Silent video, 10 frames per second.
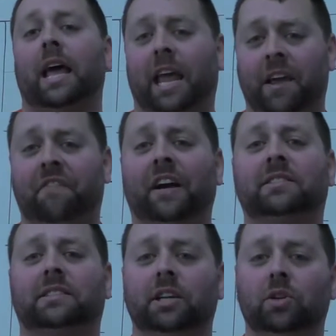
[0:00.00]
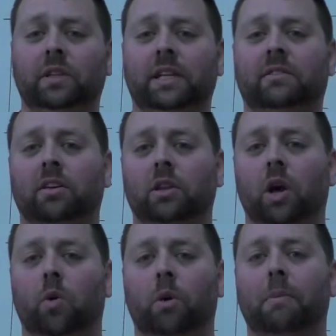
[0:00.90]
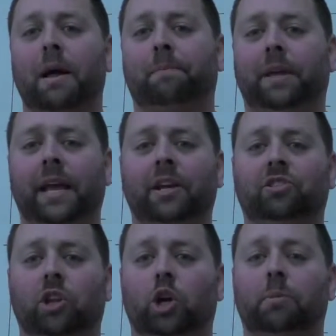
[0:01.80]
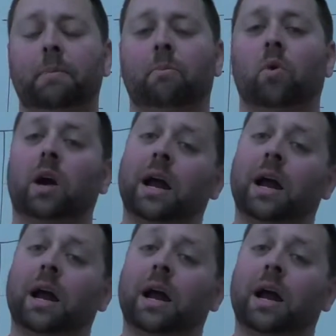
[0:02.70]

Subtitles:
If I still need to lower my pH a little bit more,